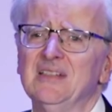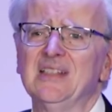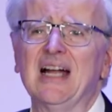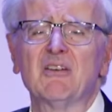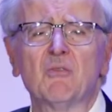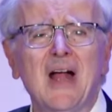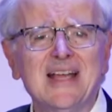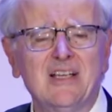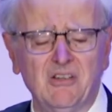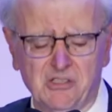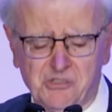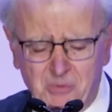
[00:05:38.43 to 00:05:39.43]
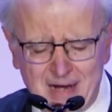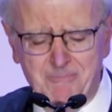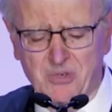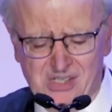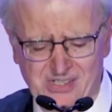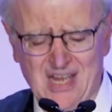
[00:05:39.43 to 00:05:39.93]
that Rikers
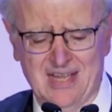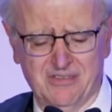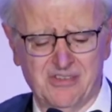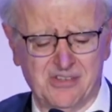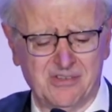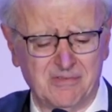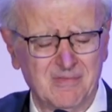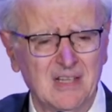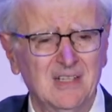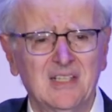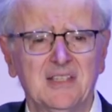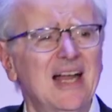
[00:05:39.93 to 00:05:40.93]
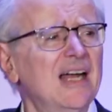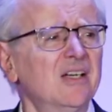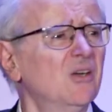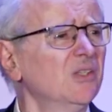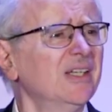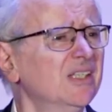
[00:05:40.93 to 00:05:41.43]
represents, not
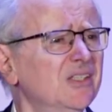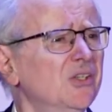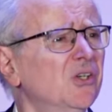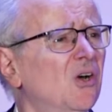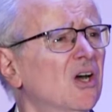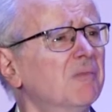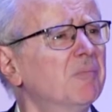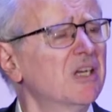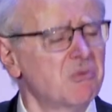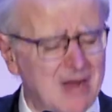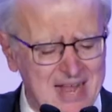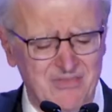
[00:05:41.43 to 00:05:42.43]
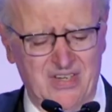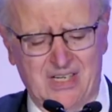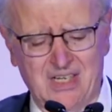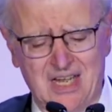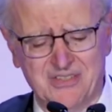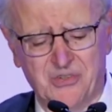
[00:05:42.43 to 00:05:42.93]
only in New York, but around the
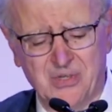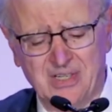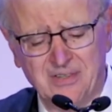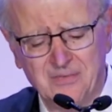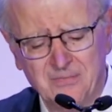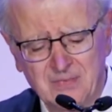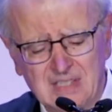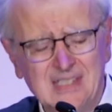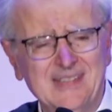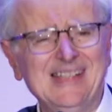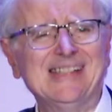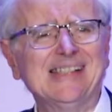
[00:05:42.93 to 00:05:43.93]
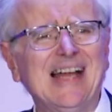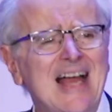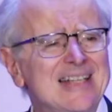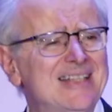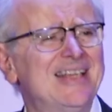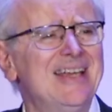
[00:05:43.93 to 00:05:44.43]
country, this
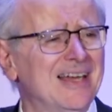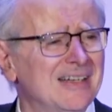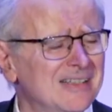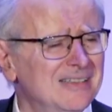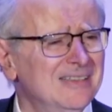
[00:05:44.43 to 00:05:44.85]
idea